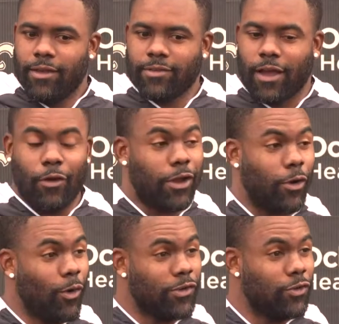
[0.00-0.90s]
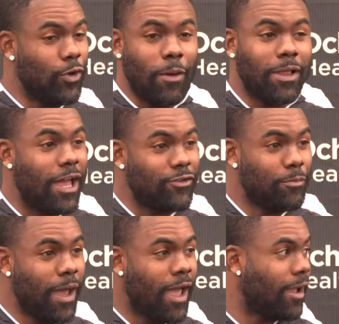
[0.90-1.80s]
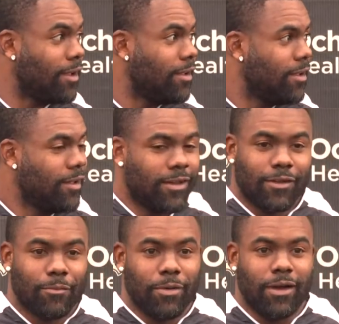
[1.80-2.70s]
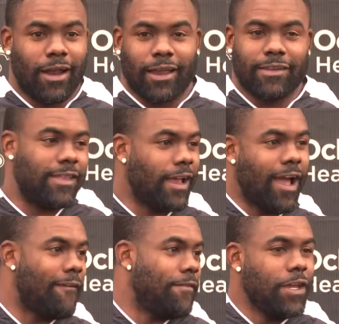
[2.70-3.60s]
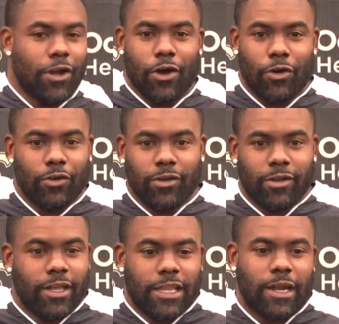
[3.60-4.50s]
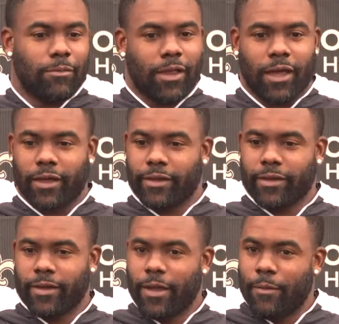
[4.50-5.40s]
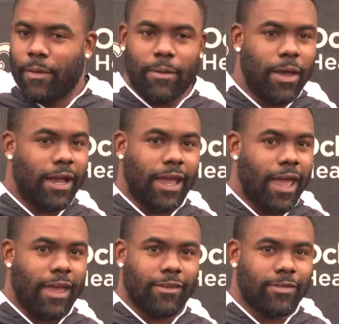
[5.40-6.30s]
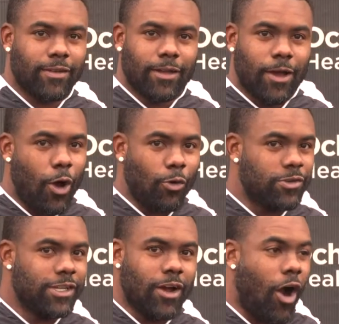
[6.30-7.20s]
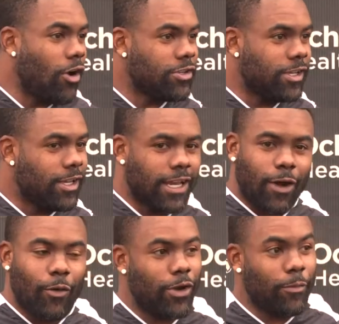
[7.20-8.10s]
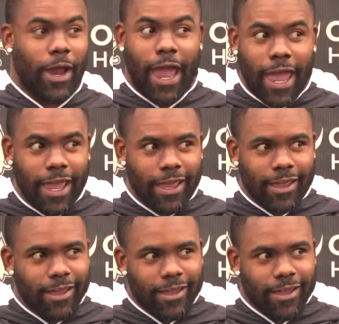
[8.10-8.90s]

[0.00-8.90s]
He's like, I don't care what you do. I'm glad you're back. But I guess that got vetoed, and I'm like, maybe I could ask O G Archie, can I wear number eight,